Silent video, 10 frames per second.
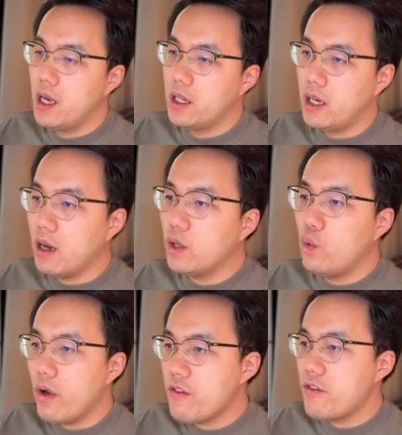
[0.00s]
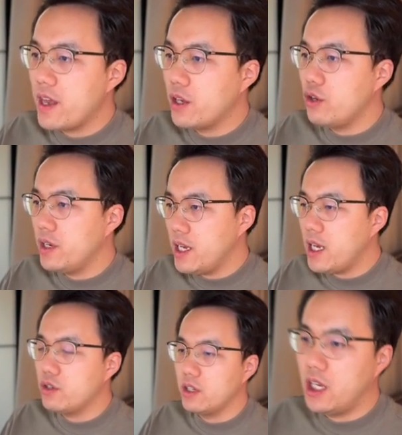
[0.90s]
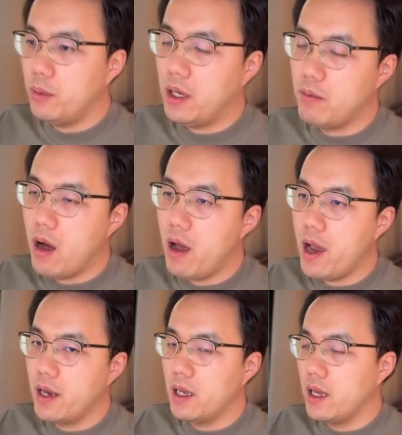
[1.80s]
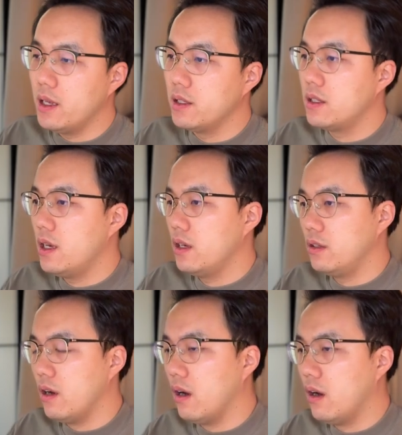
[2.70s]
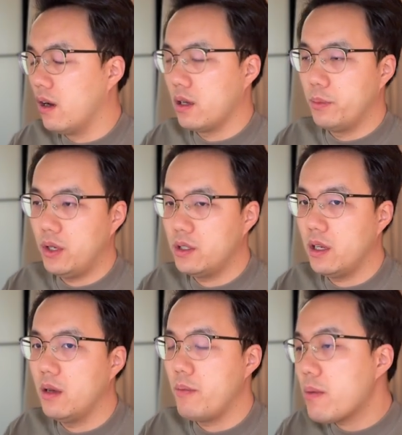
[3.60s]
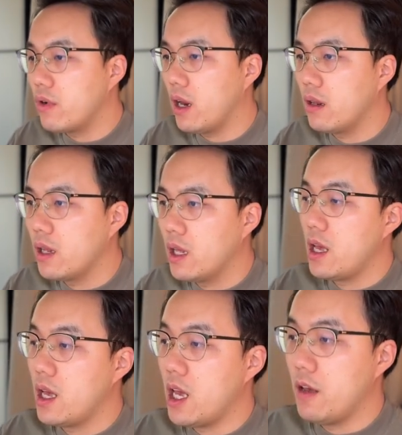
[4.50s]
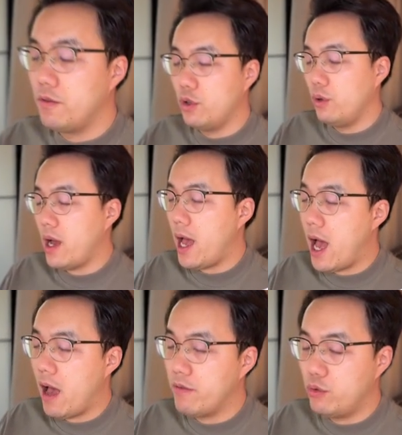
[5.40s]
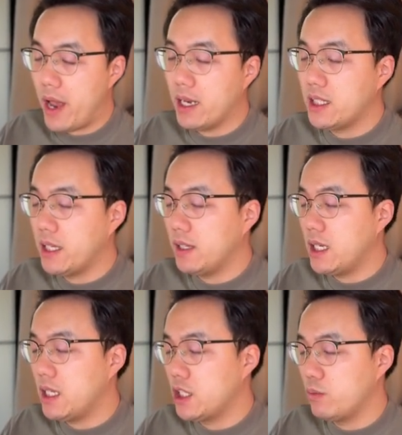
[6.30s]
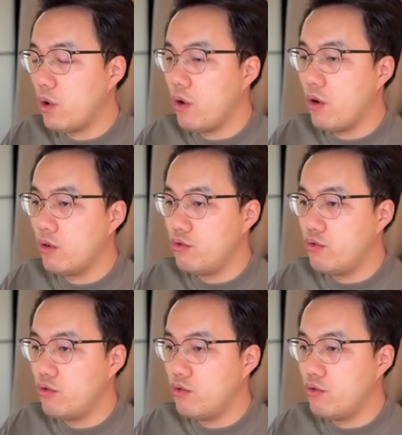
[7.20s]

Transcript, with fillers: The only one thing you need to keep in mind is your computer memory. If you have a relatively small